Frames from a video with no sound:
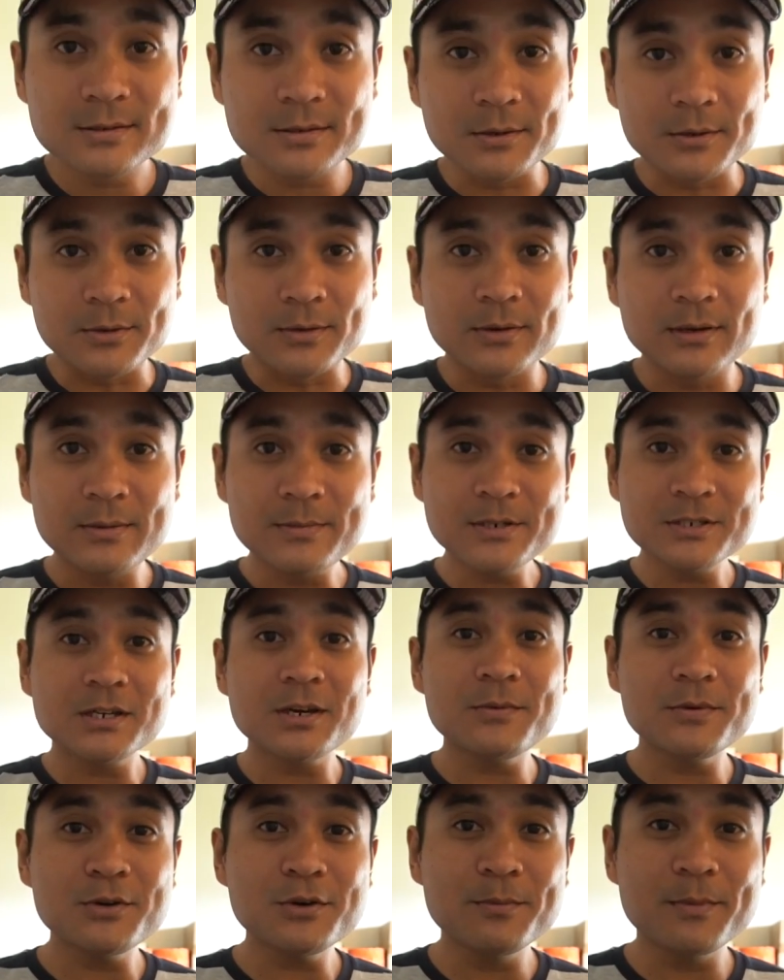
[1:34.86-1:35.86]
So let me
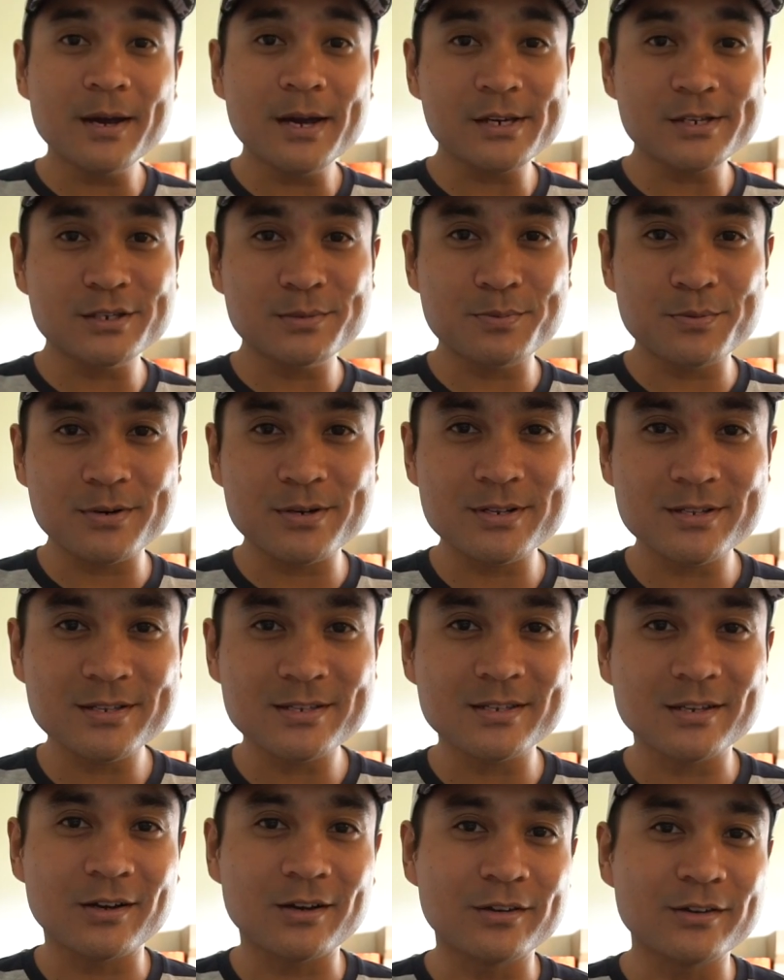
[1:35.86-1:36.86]
share with you my
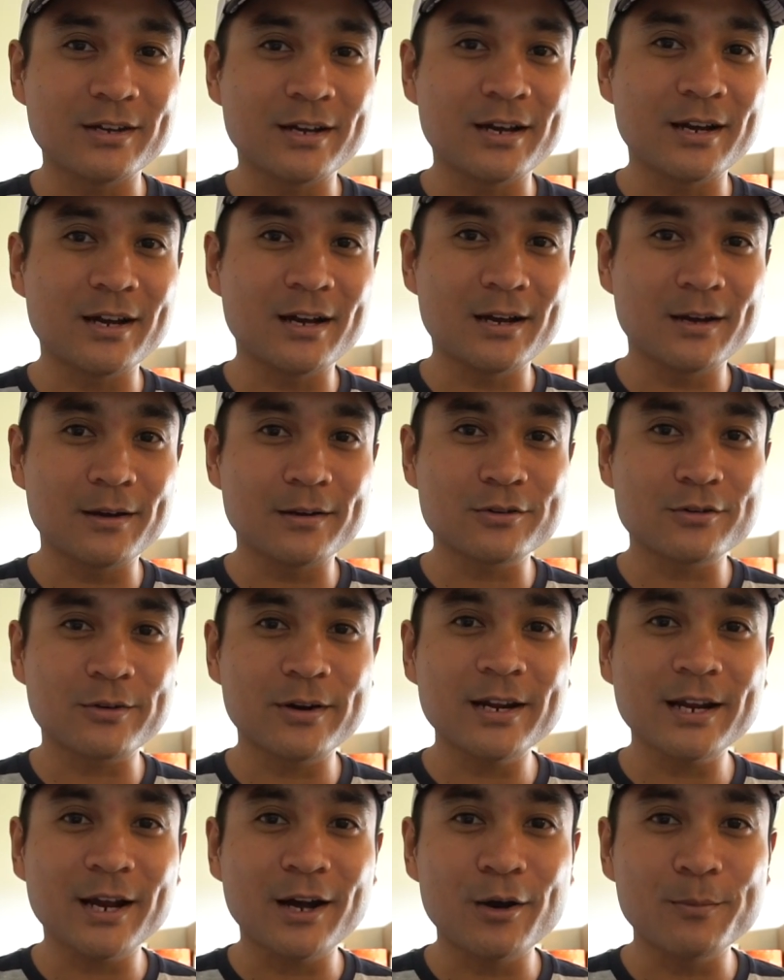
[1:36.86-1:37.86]
experience on
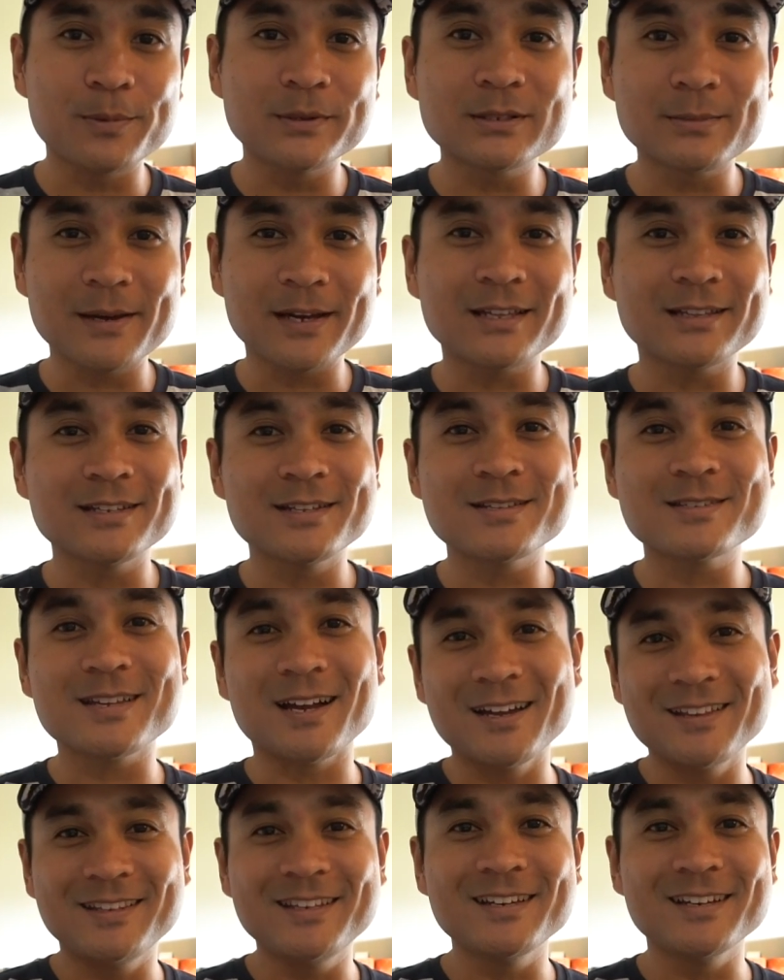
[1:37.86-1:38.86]
trying out Peter McKinnon's
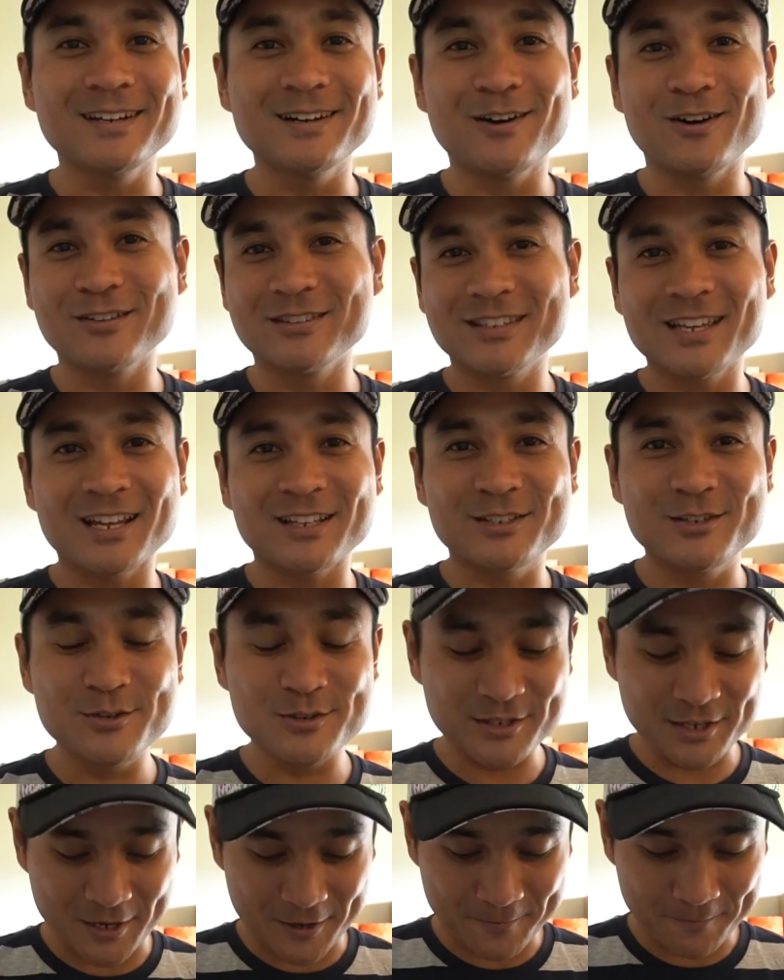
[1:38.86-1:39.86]
idea on Tech
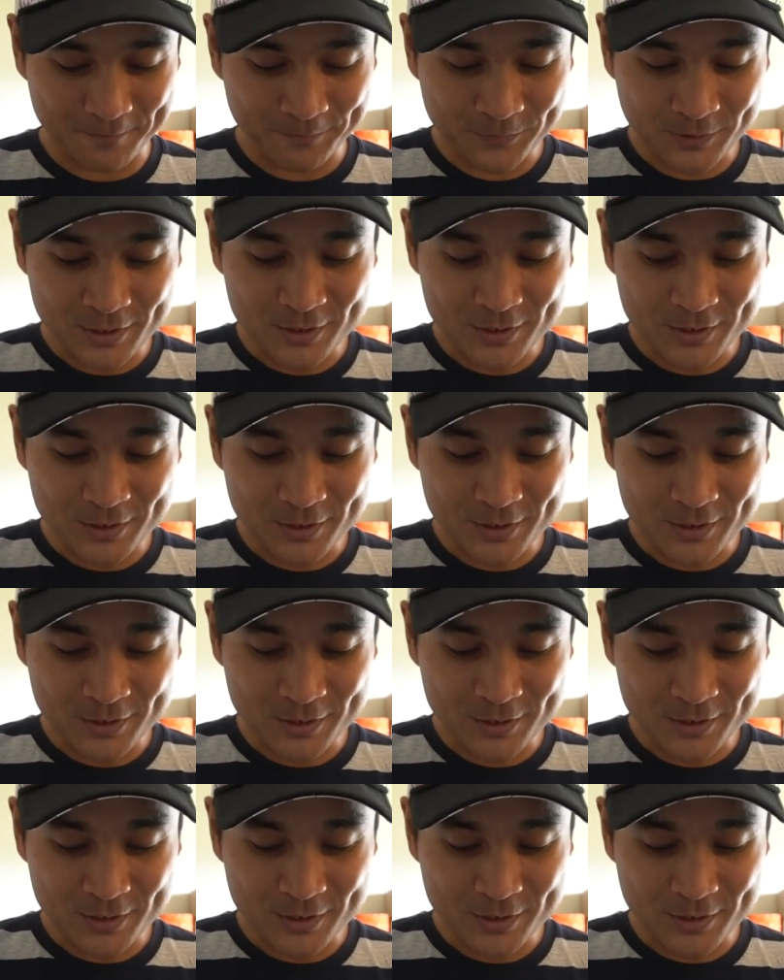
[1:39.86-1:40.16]
Tuesday.